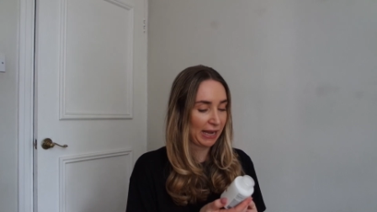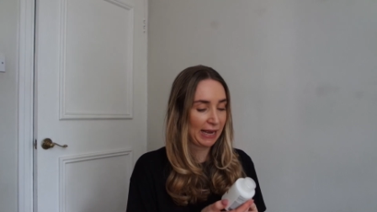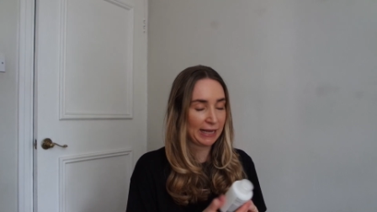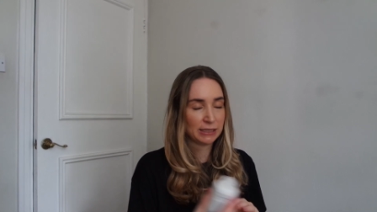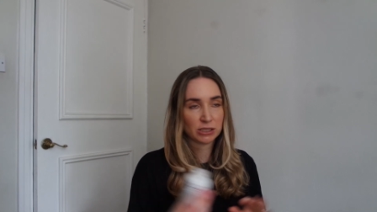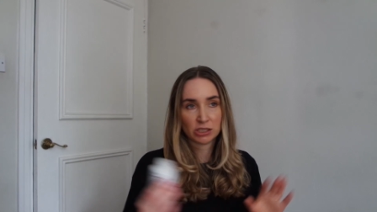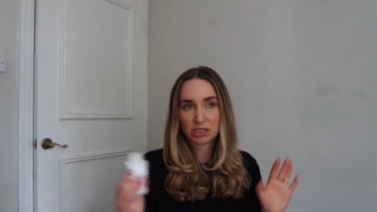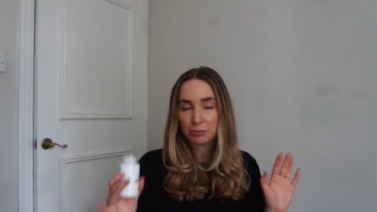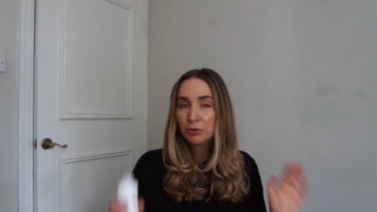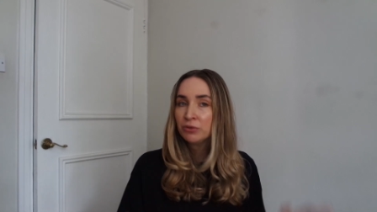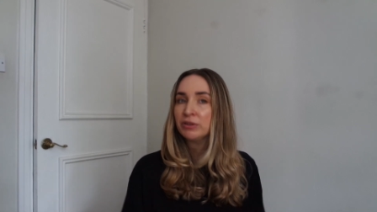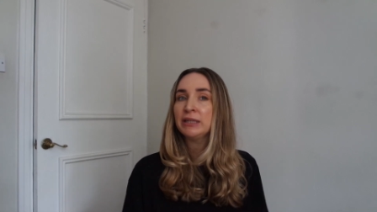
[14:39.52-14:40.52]
and
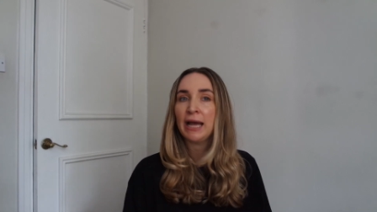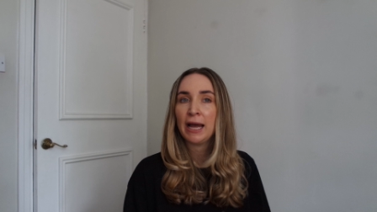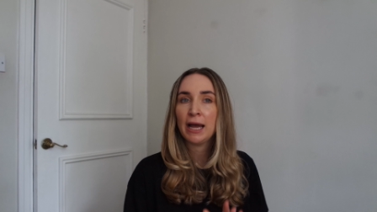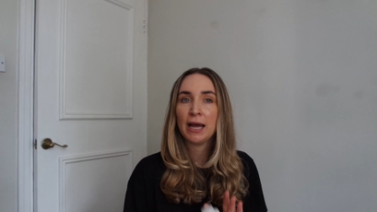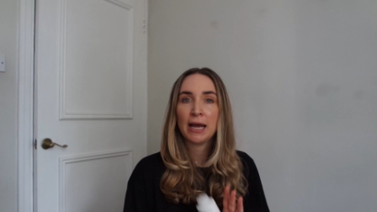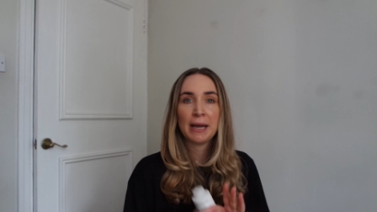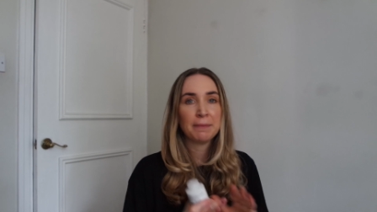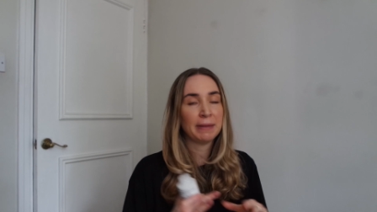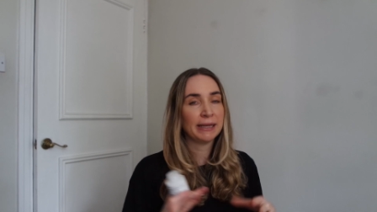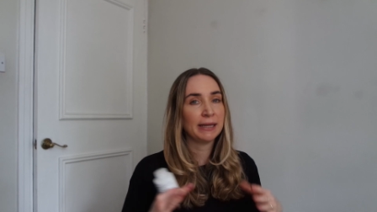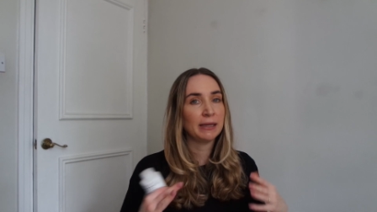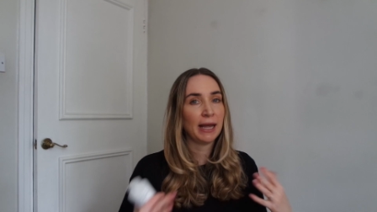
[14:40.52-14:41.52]
smoothing the hair,
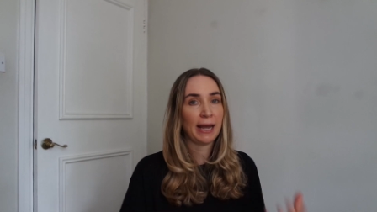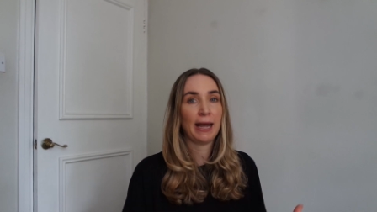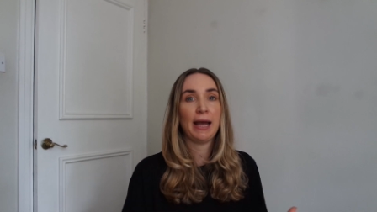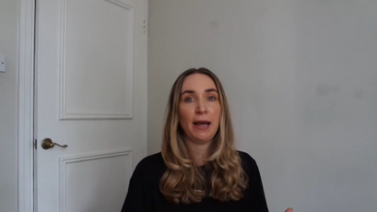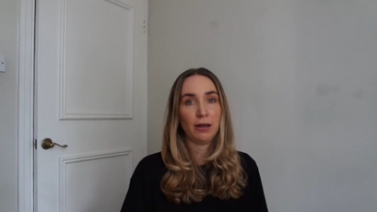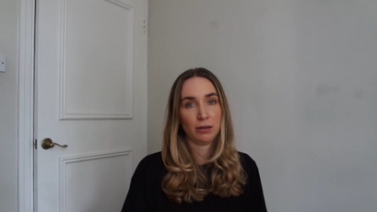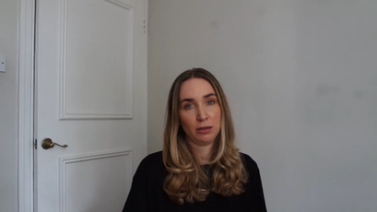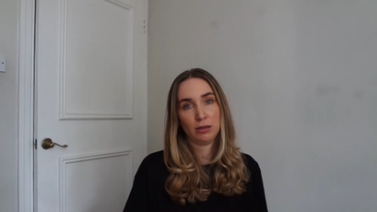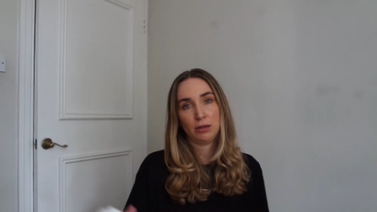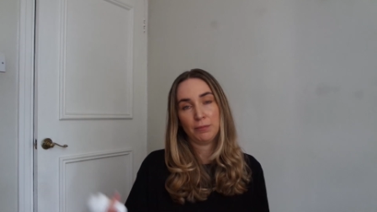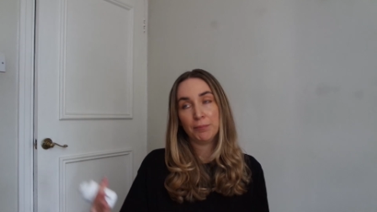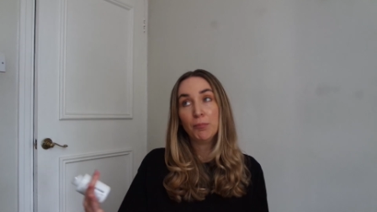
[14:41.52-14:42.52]
making the hair
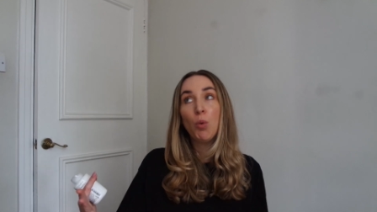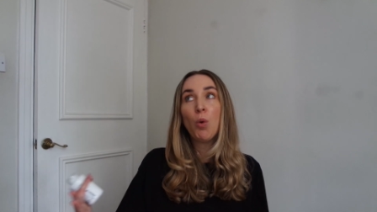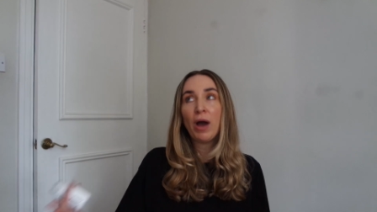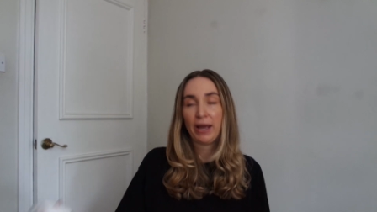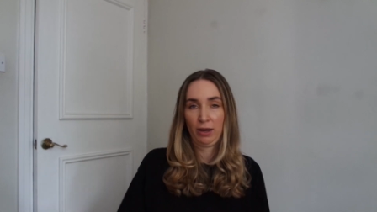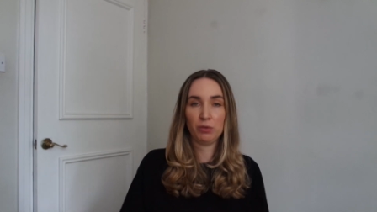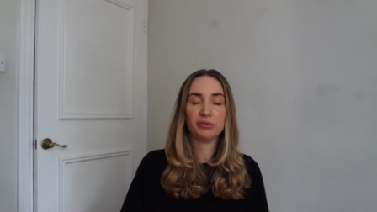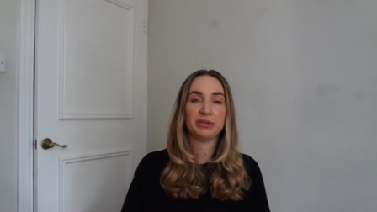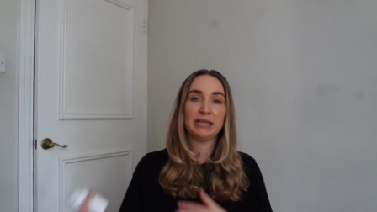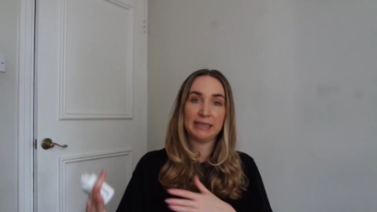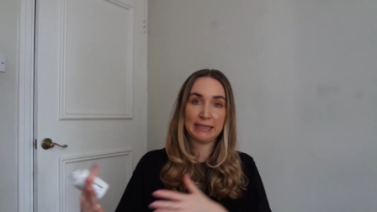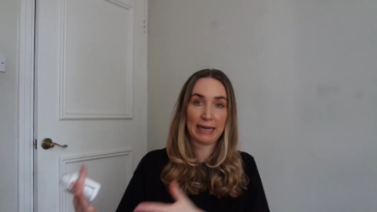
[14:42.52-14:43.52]
more
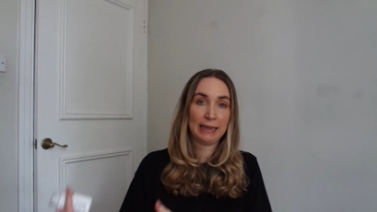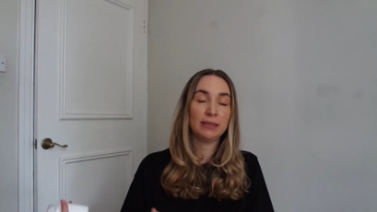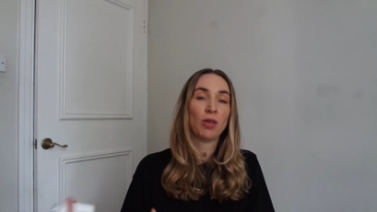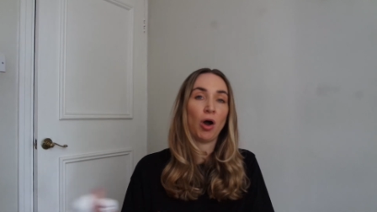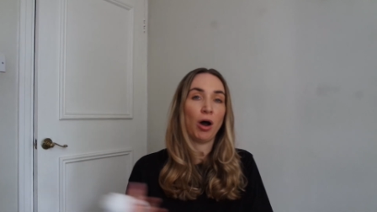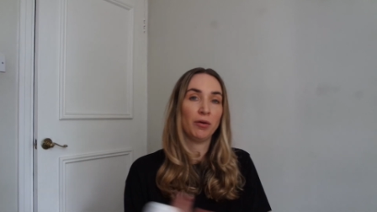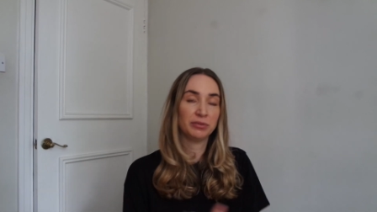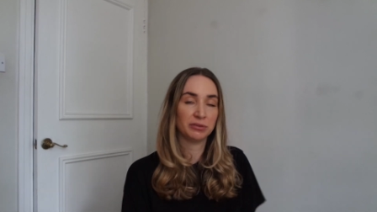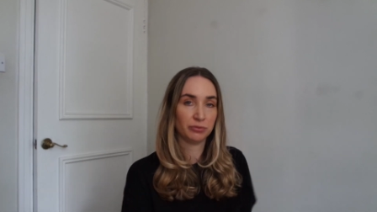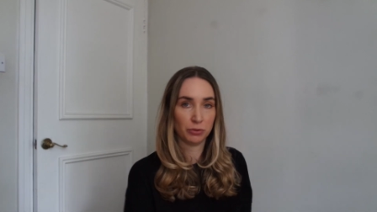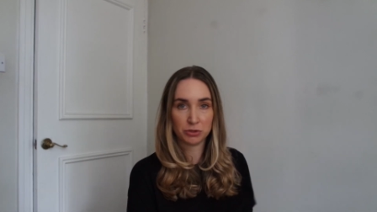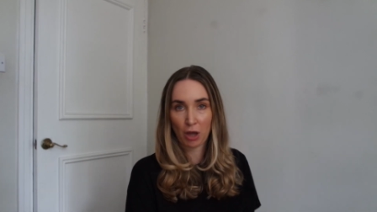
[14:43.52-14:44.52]
healthy again after,
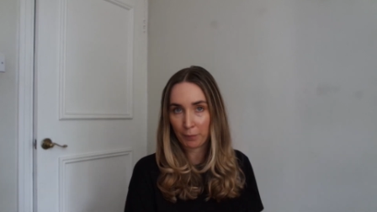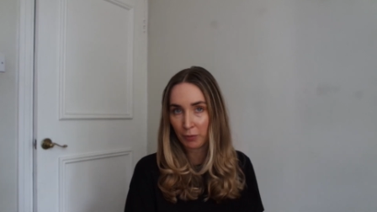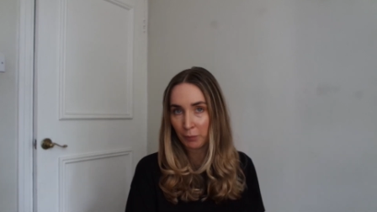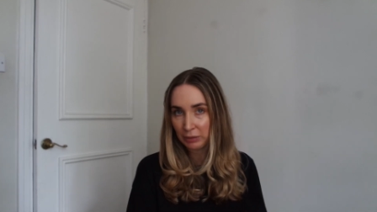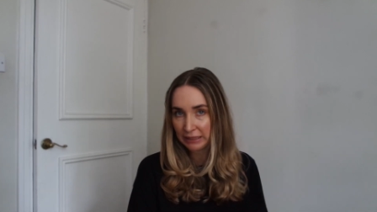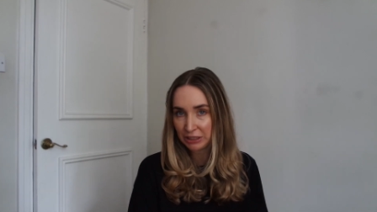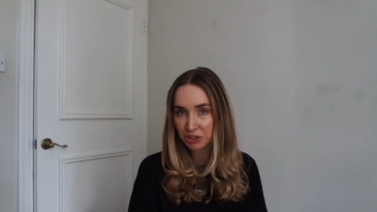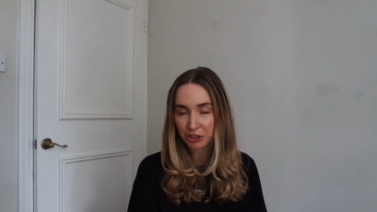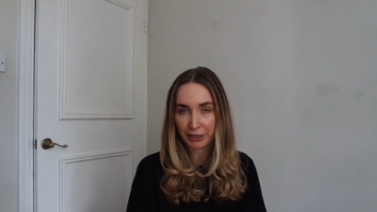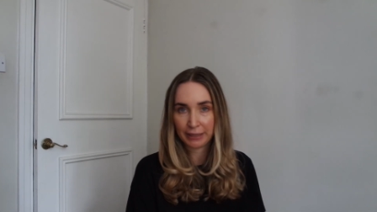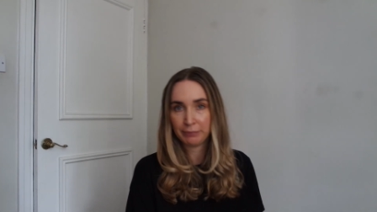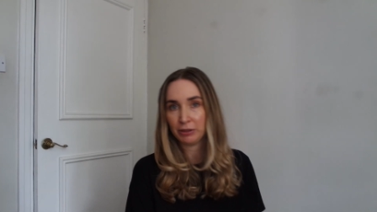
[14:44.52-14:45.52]
for example,
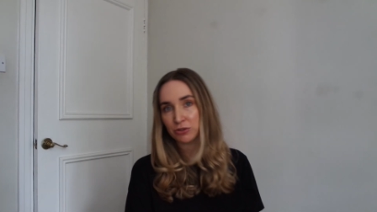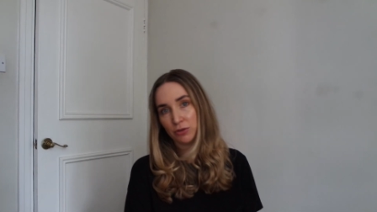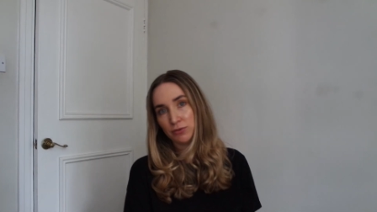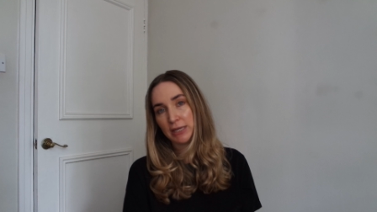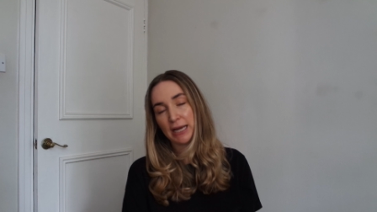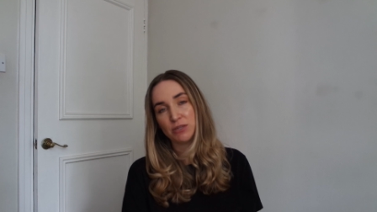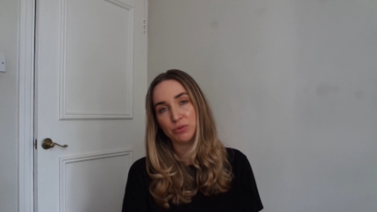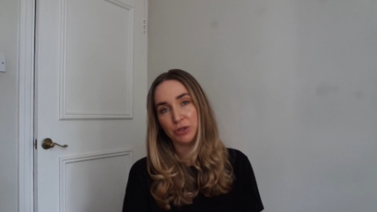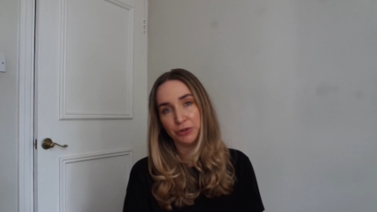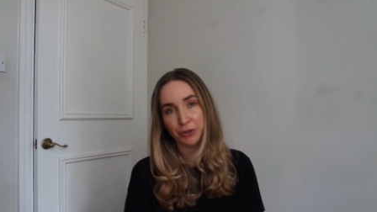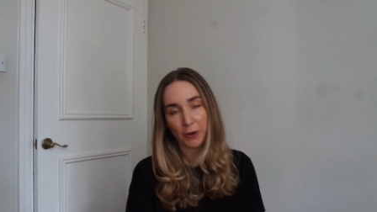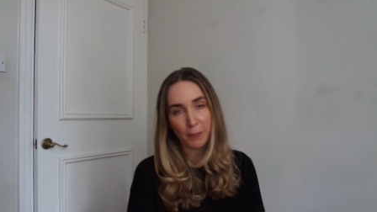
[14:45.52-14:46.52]
bleaching, because obviously, as we
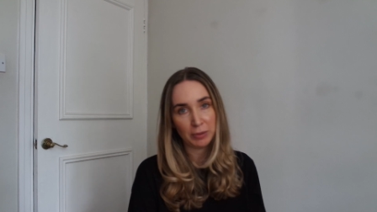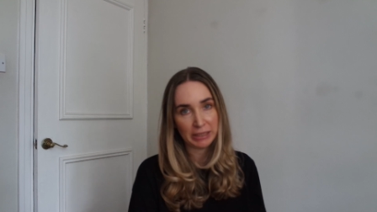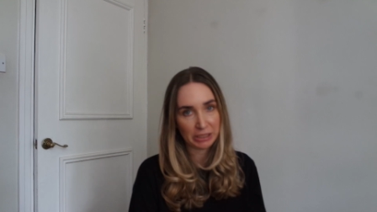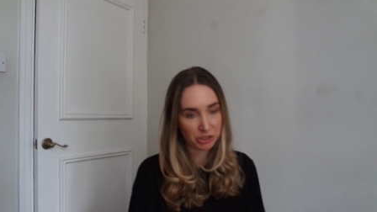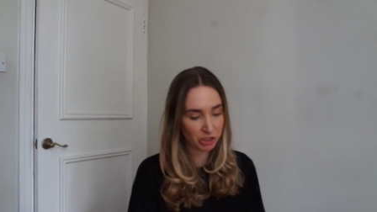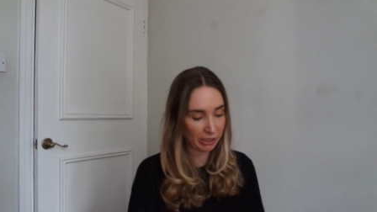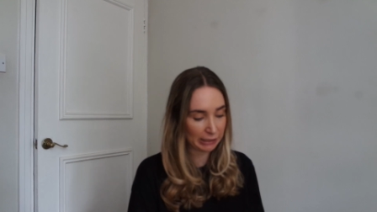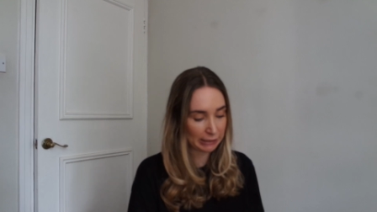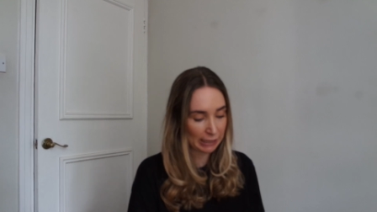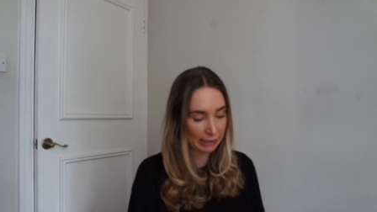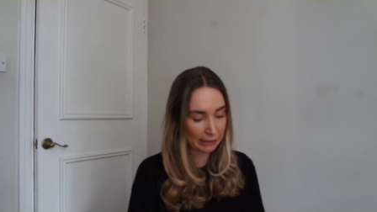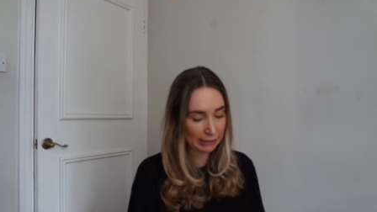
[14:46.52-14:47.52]
all know,
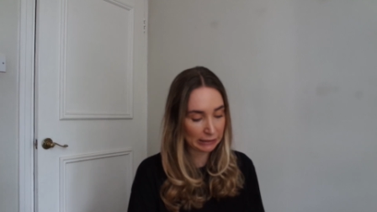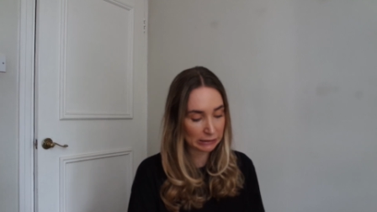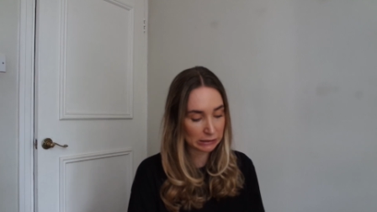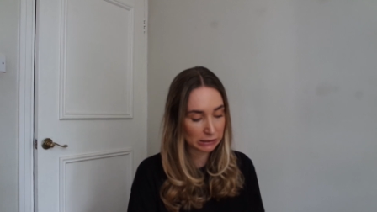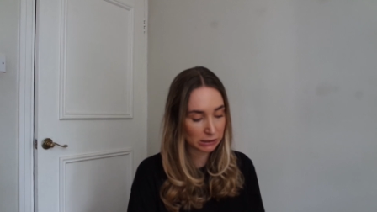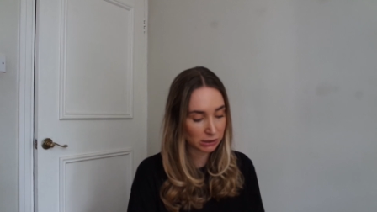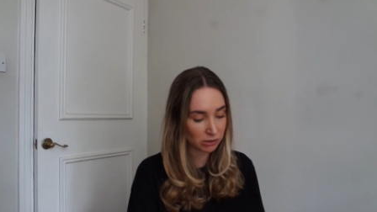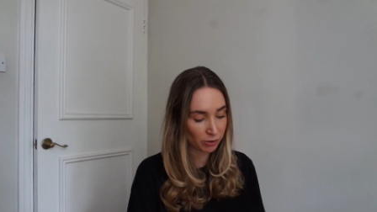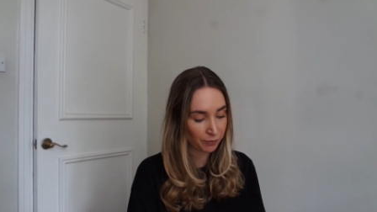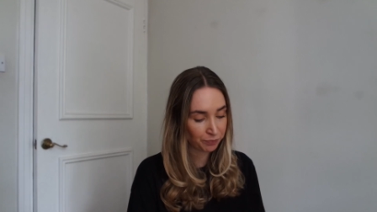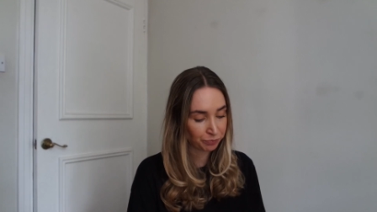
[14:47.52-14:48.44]
bleaching is